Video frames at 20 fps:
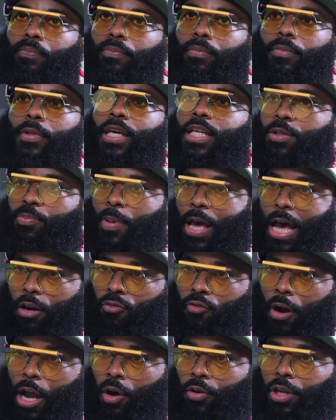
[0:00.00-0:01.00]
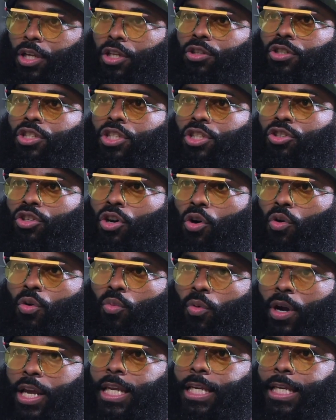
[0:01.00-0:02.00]
his background and just
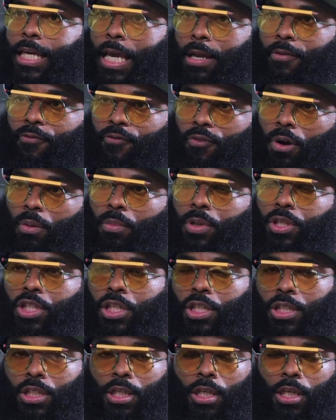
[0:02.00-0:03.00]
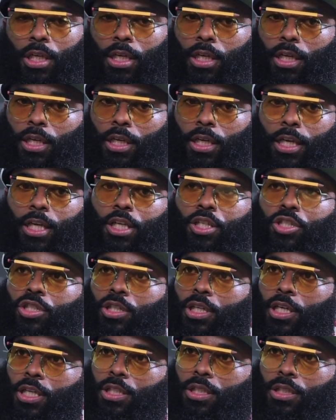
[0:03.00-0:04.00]
knowing where he came from and just
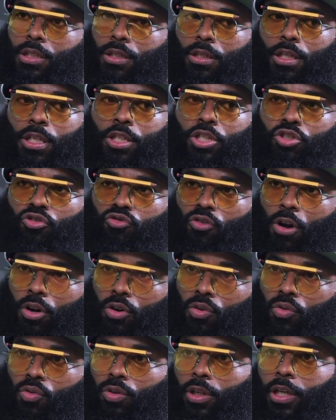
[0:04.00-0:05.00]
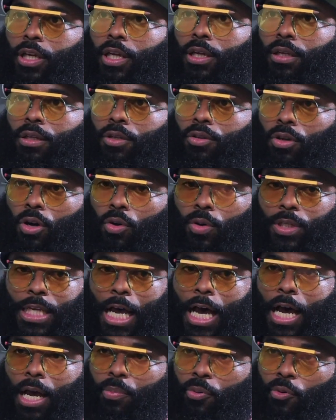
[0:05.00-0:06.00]
his struggle and, you know, his
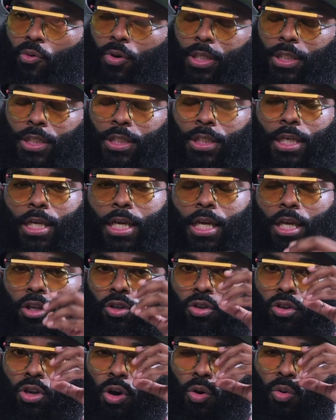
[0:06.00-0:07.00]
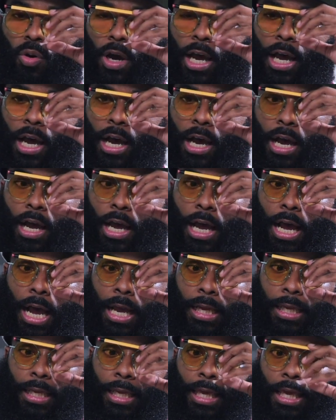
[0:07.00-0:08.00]
high points, you know,
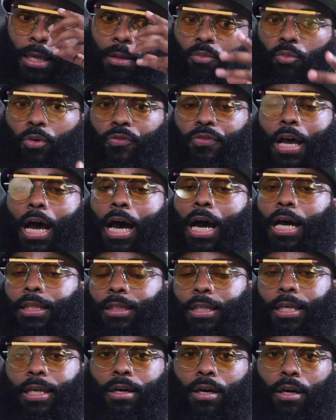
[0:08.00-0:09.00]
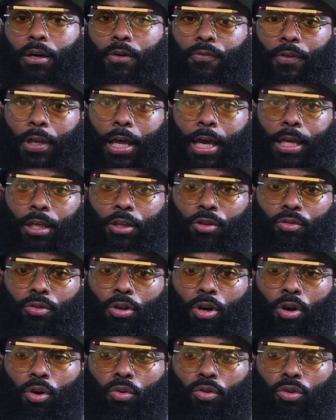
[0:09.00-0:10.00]
I came with the idea of like, you
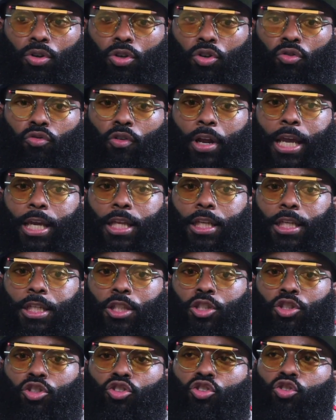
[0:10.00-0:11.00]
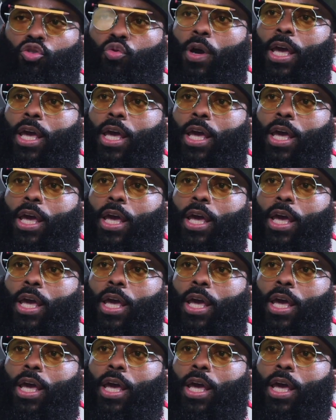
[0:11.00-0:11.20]
know, creating these two